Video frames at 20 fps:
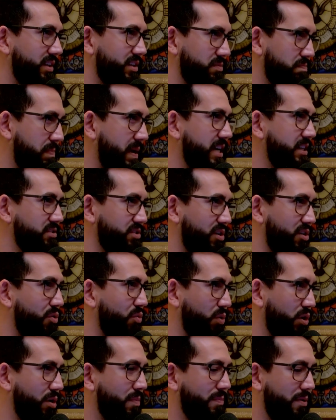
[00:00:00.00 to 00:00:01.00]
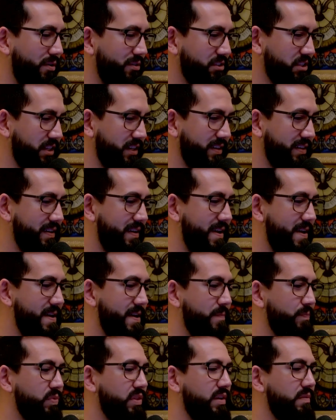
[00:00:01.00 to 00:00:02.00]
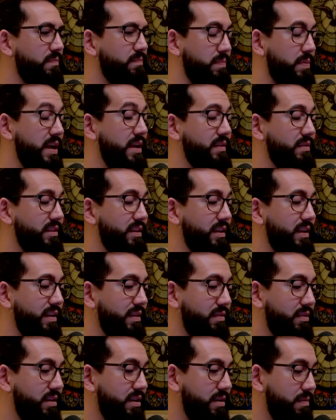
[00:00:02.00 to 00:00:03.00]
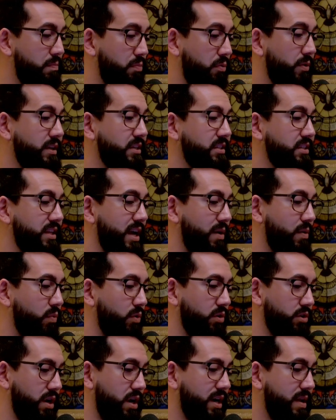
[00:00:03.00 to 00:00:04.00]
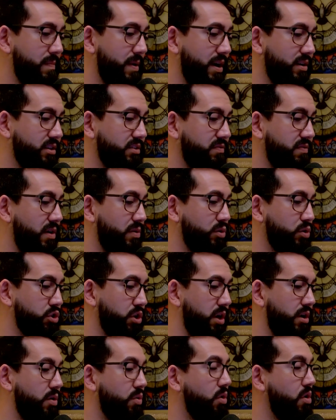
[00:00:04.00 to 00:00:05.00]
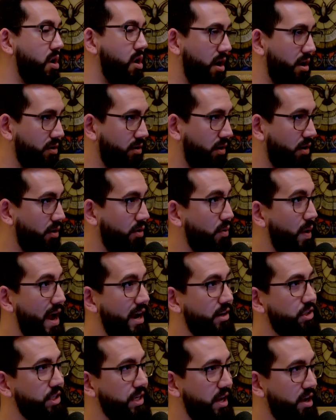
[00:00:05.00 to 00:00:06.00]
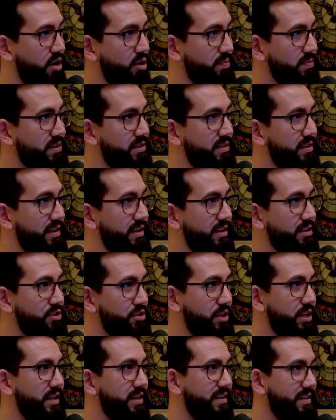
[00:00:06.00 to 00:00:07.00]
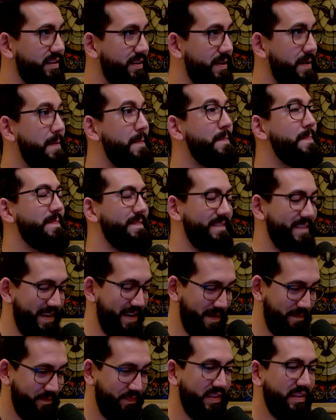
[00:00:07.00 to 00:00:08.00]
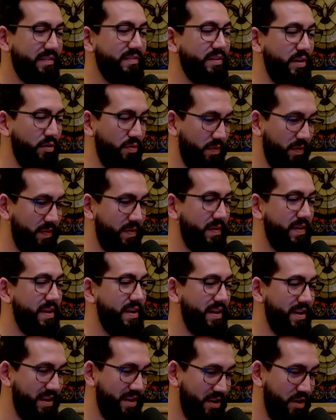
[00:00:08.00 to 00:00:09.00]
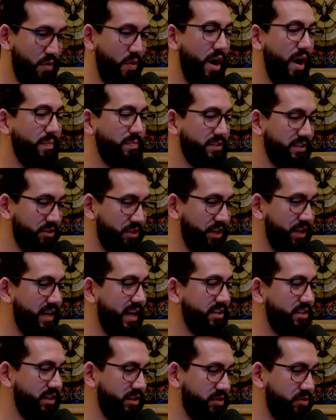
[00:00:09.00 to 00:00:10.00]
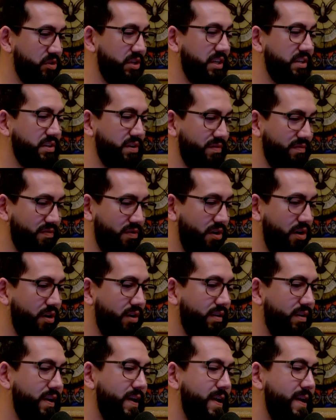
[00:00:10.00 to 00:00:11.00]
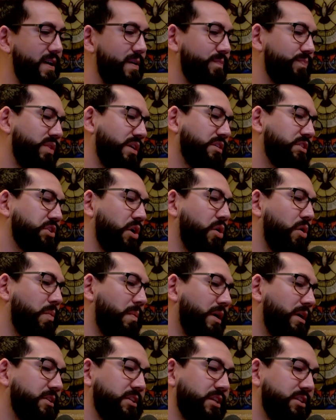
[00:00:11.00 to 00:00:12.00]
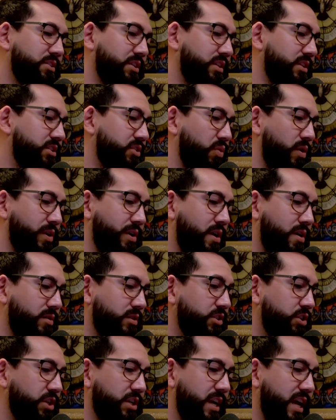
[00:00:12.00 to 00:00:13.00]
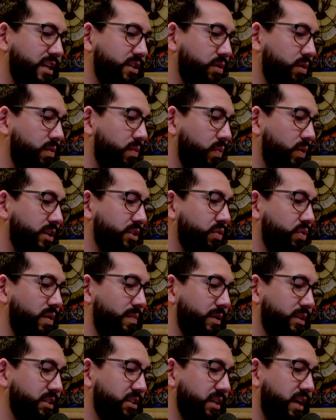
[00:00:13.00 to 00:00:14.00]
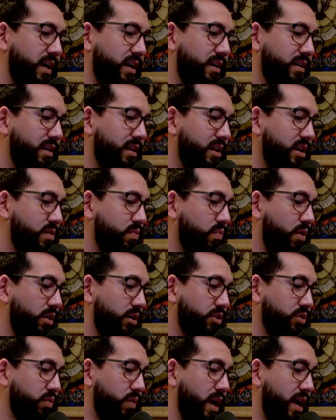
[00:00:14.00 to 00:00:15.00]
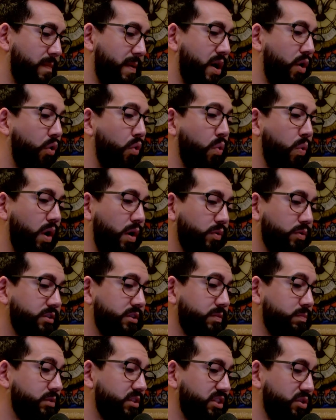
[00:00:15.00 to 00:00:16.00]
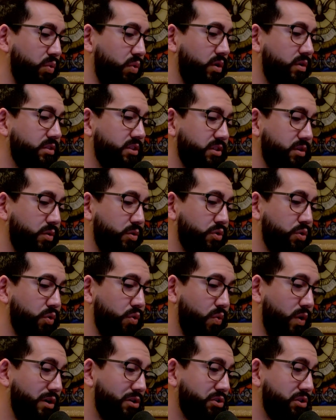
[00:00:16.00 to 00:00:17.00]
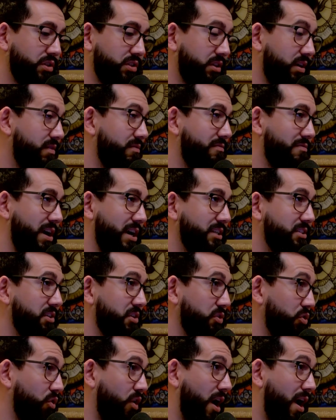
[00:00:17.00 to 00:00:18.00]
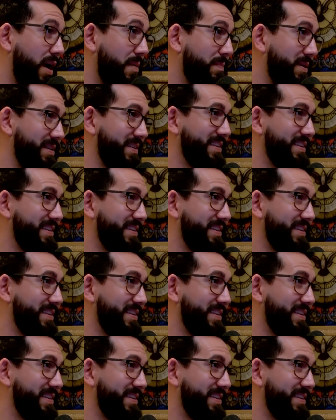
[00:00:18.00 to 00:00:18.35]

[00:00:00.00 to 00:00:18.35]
It's based on a real person. The the priest that we're talking about is Father John O'Connor, who actually helped, which G we mentioned earlier, yep, during who, his conversion, who helped G K Chesterton convert. So essentially, the story goes: G K told went to him and said he wanted to write about, quote, some sordid social questions of vice and crime,